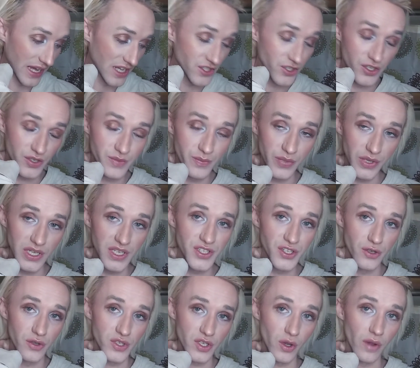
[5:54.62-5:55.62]
just please
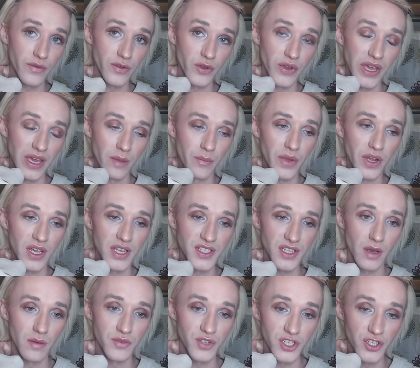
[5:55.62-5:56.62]
do so if you can, because
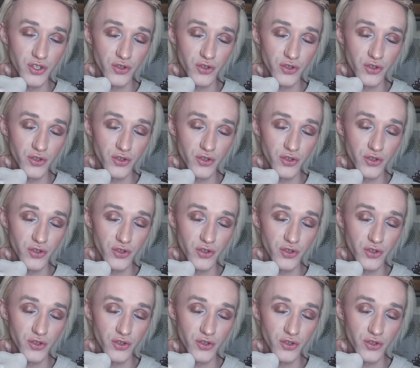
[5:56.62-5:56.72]
she's